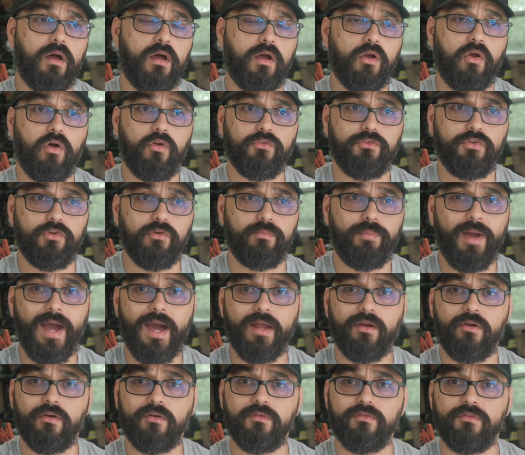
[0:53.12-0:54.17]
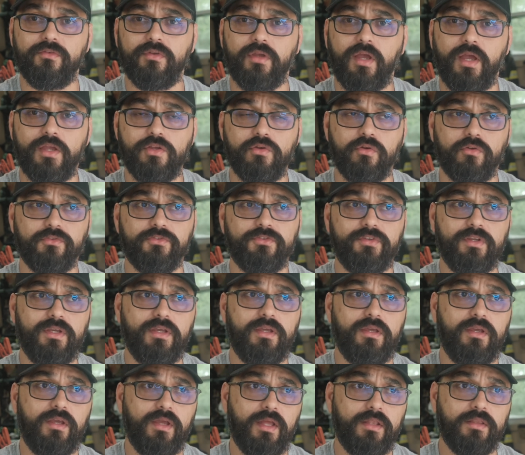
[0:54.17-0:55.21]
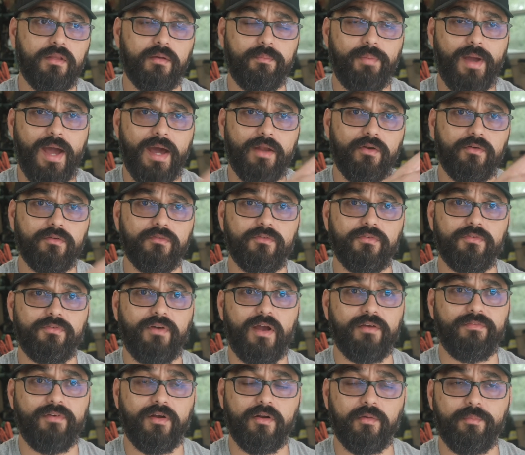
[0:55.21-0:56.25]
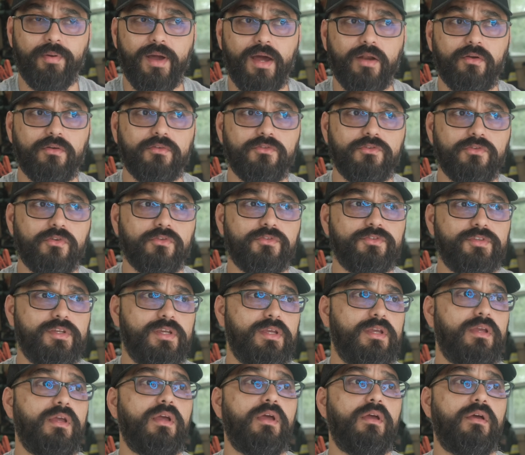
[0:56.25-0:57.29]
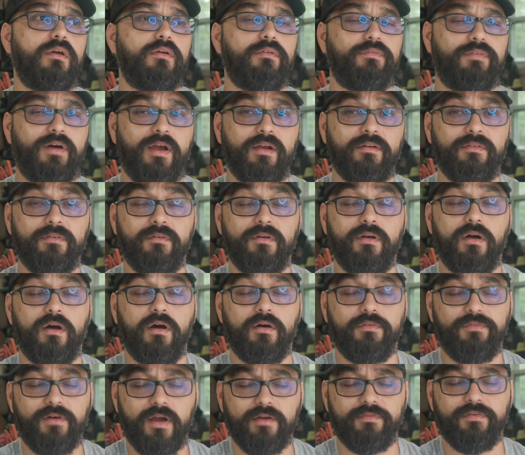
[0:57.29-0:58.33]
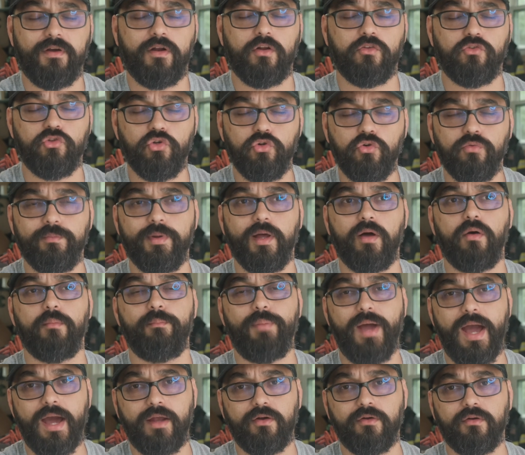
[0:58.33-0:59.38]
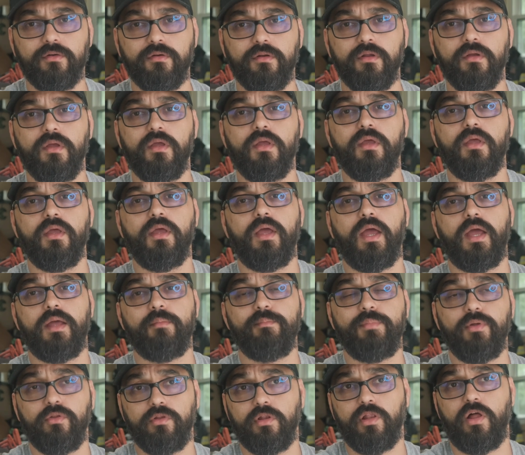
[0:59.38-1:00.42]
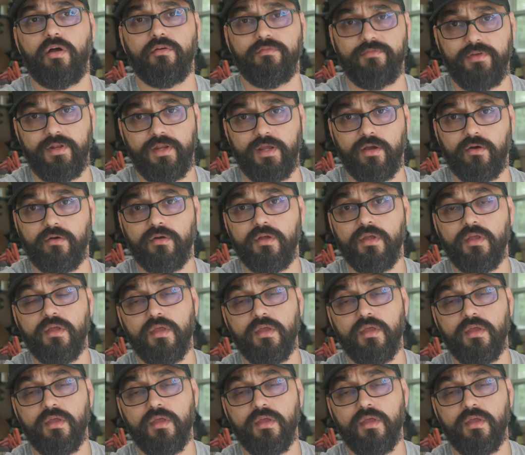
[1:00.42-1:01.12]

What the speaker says: Go to patterns and you'll see in the patterns, Firefighter patterns, you'll see a Firefighter tool belt pattern and build along video.